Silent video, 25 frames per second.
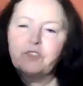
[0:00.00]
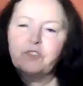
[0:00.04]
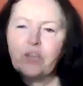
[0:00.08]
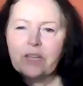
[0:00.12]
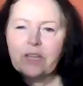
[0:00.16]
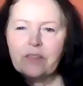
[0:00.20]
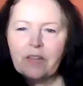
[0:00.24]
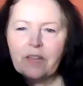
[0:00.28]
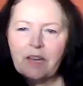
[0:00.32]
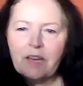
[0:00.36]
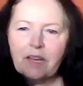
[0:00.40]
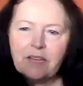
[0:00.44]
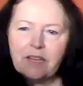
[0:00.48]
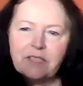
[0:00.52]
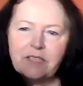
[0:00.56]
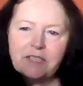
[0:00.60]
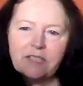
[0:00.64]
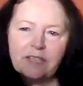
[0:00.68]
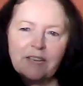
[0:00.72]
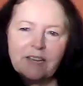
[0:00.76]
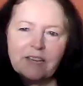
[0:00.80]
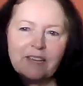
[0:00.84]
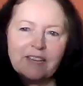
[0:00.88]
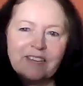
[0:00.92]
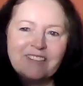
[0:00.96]
Check the
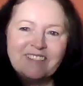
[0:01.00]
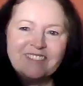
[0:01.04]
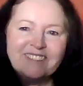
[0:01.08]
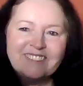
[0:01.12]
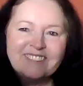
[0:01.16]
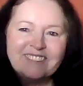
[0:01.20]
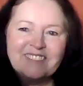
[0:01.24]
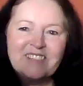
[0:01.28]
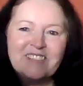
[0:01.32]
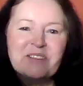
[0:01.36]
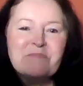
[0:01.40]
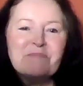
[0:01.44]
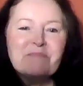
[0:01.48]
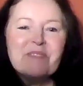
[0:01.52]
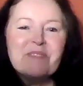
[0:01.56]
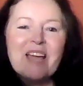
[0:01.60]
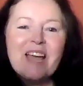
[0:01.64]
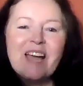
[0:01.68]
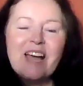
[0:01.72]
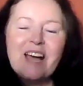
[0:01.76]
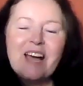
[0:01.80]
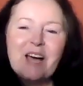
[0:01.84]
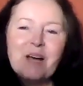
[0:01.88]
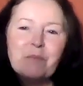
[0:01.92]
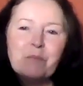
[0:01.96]
lighting again.
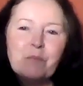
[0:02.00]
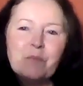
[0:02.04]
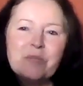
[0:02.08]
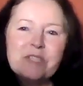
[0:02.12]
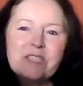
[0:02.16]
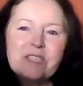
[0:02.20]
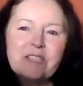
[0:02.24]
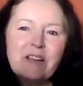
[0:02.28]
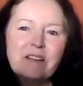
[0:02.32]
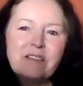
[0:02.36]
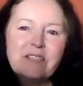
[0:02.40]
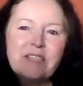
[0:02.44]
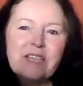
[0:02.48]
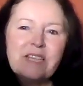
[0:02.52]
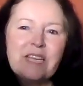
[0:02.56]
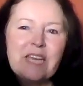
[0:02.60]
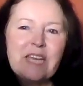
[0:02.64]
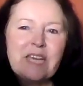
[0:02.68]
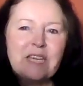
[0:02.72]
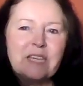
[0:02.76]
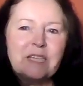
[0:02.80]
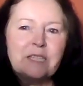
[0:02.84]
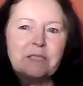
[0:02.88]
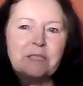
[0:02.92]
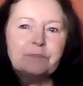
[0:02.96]
We're starting
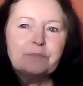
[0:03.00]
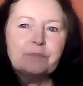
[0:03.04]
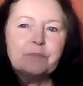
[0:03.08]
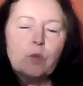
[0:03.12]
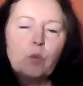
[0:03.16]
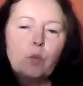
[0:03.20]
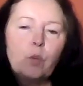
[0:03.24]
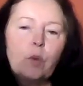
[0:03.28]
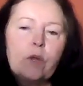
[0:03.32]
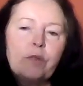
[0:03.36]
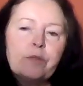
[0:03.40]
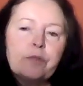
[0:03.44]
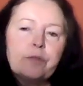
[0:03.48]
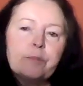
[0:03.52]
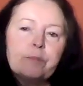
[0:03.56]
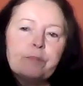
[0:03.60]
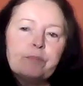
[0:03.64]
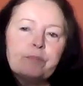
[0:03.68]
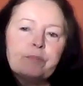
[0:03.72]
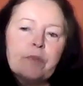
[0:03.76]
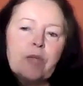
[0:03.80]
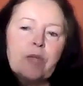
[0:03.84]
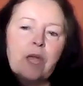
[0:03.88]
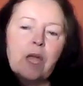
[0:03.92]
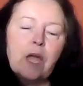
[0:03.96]
here with
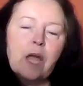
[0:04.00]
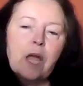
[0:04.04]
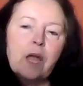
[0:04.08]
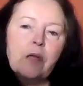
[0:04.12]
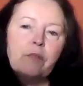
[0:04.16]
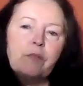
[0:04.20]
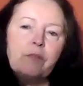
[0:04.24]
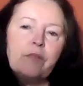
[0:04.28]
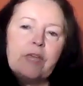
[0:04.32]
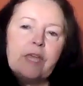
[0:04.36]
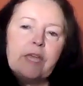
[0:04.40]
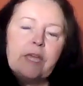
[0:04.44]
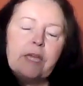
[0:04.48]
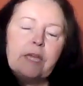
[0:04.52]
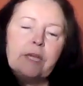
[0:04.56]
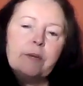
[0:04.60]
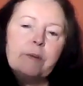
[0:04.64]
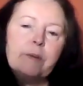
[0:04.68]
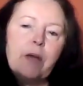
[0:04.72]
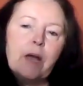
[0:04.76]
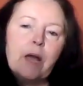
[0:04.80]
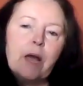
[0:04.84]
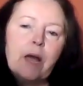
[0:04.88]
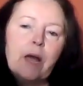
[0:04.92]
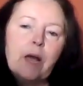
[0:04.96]
the
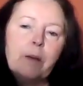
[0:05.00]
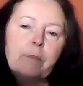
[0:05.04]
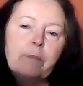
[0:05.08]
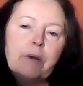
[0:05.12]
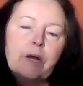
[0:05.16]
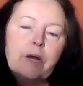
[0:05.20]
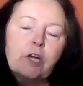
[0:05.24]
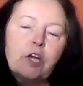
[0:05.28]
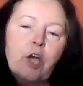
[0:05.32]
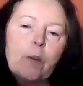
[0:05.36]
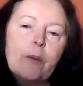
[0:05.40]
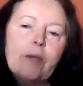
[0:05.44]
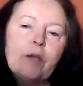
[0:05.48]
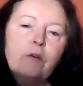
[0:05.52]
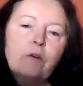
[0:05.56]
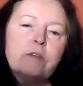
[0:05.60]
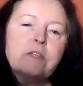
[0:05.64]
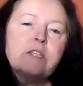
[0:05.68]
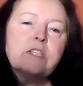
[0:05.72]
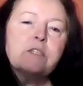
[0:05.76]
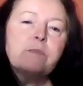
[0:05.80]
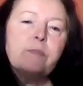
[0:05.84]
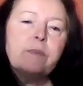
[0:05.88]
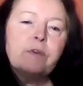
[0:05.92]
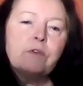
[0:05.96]
going on a
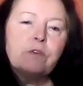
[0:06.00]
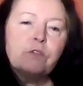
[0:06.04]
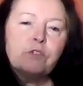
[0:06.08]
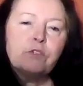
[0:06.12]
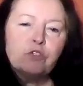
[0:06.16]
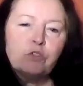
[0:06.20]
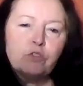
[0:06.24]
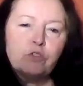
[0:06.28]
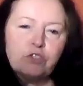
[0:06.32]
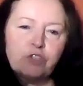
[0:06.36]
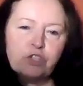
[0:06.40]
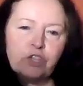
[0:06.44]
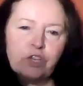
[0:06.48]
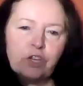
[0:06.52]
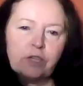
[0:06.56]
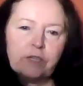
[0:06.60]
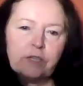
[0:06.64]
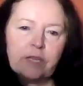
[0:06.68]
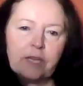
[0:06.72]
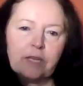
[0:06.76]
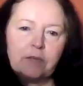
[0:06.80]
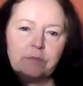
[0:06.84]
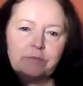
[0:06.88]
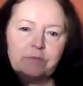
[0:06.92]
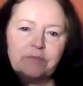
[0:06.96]
spiritual
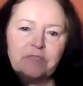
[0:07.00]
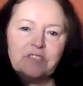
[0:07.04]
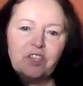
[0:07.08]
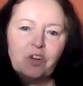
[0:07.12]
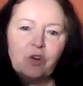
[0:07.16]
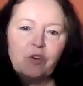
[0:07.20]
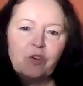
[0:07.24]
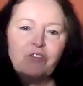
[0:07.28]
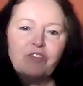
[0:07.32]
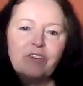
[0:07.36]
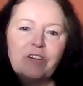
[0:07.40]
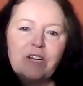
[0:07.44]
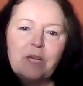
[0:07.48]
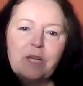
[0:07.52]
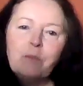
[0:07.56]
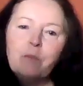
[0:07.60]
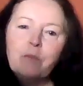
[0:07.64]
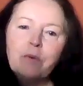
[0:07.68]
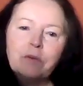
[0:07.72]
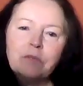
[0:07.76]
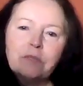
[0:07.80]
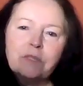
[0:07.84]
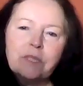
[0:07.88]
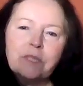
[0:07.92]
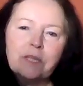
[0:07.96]
journey. You're really
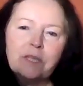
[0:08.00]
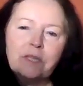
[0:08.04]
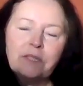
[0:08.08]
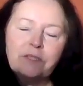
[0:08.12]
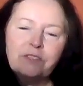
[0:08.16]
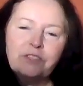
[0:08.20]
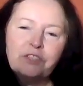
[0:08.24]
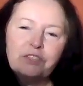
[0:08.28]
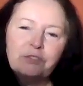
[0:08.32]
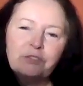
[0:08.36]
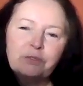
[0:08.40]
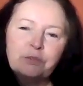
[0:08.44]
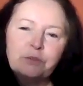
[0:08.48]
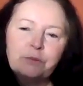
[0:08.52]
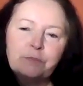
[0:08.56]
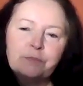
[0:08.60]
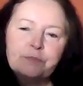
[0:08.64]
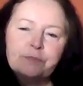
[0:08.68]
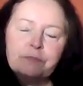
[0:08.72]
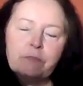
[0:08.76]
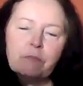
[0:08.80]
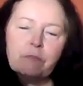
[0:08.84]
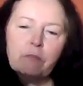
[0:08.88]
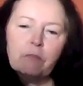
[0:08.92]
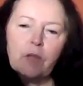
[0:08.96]
wanting to
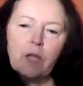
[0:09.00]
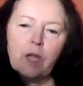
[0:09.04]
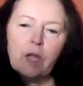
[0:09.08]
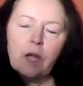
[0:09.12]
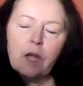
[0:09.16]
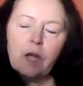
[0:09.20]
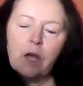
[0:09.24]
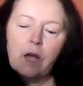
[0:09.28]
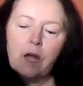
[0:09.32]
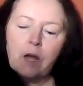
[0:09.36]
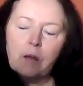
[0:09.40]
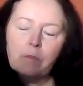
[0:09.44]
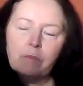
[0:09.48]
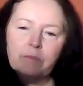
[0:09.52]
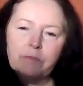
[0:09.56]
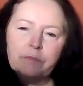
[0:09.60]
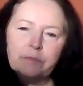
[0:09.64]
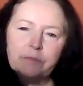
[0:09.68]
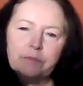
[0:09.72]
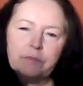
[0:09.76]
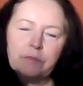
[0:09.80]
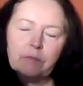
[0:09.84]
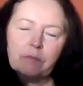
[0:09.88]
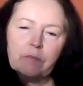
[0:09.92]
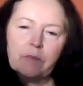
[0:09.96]

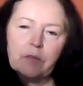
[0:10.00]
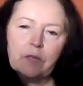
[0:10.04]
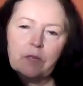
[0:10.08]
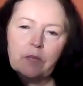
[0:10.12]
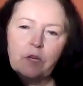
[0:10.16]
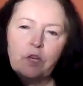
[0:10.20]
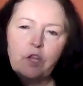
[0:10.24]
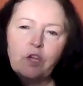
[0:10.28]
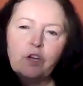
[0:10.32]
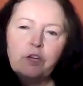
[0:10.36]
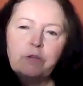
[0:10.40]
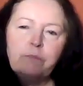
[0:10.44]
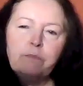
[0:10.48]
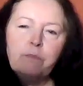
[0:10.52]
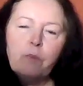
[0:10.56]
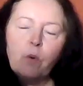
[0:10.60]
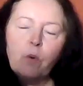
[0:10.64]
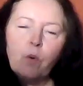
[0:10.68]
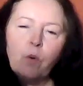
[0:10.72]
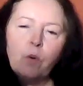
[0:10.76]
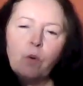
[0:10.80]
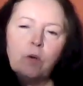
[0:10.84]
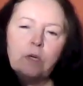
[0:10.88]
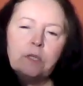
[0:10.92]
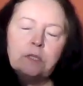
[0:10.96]
learn
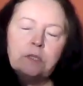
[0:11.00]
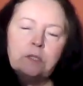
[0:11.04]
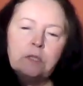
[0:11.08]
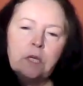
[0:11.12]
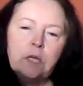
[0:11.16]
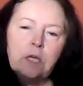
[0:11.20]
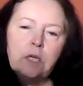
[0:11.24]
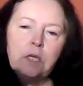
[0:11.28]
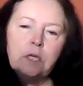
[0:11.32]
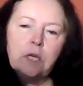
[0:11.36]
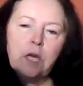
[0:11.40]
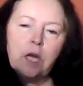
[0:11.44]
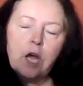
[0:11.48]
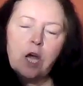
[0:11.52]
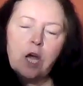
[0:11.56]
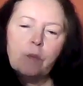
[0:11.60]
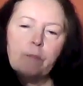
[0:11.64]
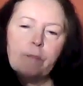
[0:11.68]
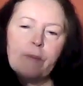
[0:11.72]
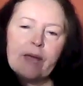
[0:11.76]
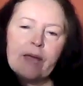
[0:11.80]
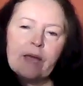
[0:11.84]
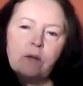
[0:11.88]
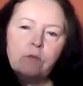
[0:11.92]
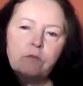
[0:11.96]
more
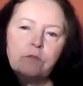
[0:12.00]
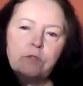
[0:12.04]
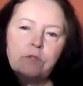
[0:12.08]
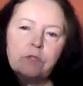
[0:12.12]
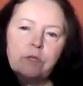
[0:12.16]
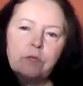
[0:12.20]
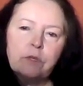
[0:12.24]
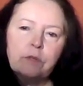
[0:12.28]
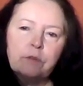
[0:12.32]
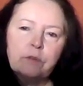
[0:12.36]
about